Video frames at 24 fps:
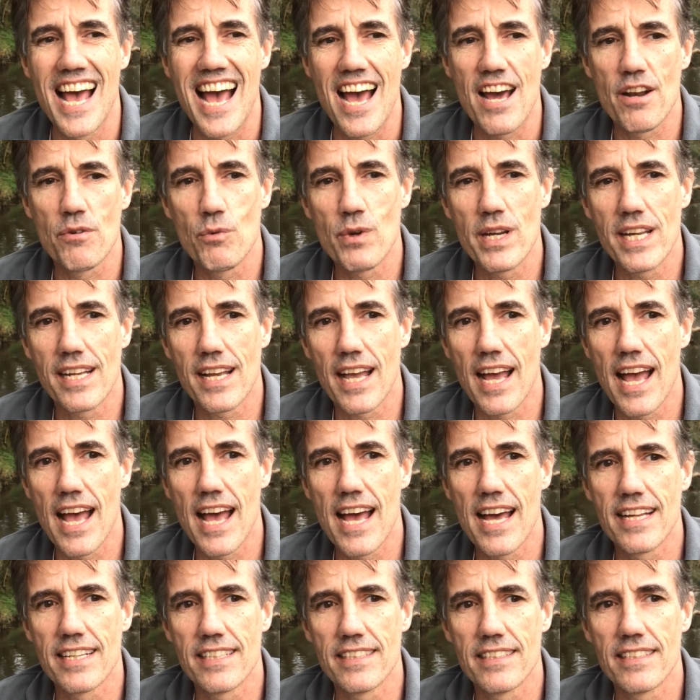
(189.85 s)
and we
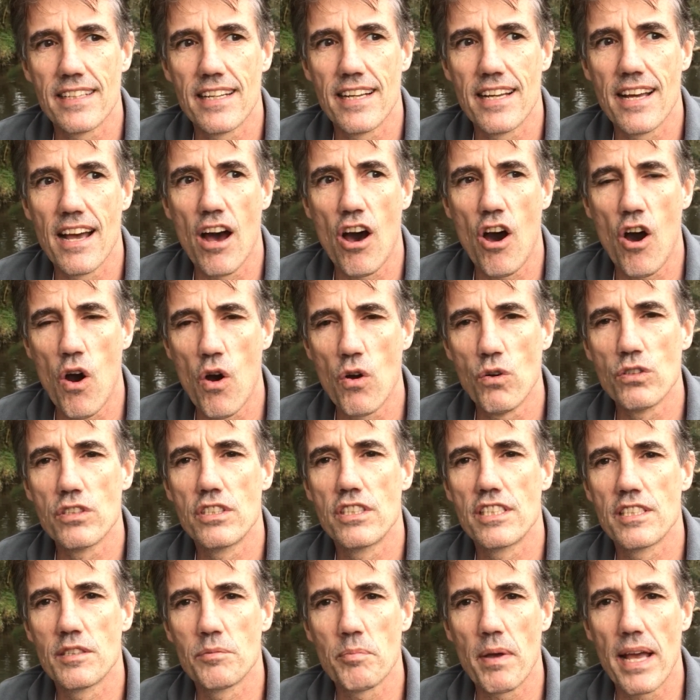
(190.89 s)
can hold
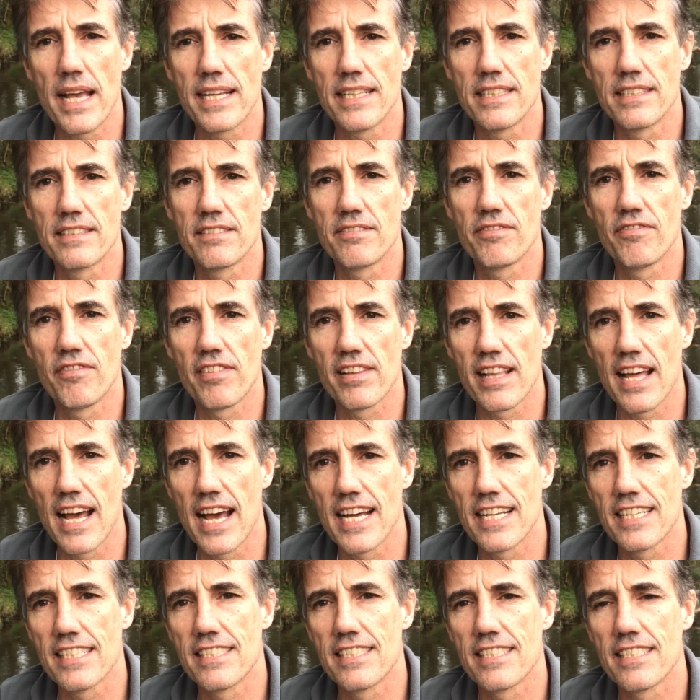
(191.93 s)
space for
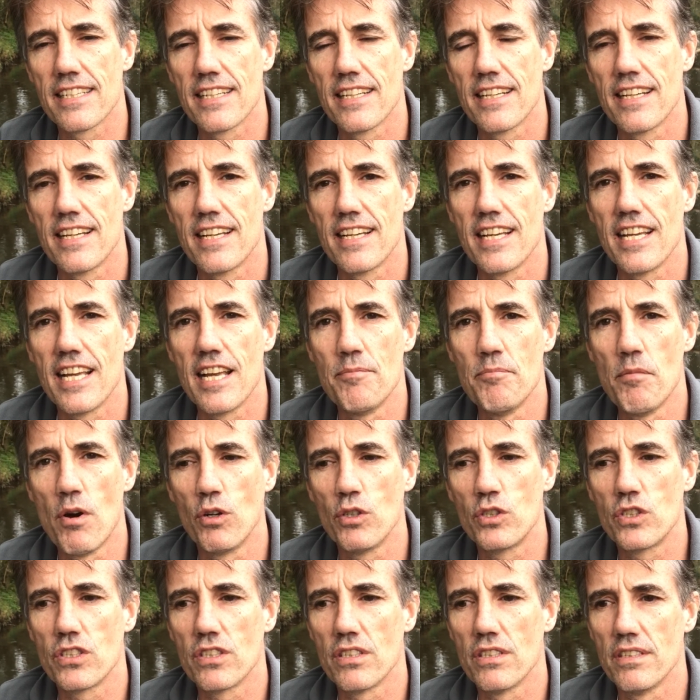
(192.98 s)
that
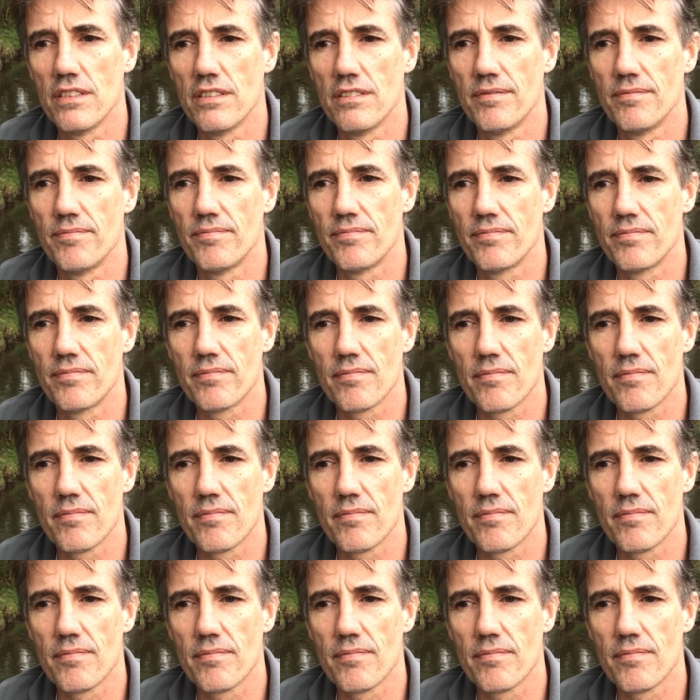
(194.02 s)
emotional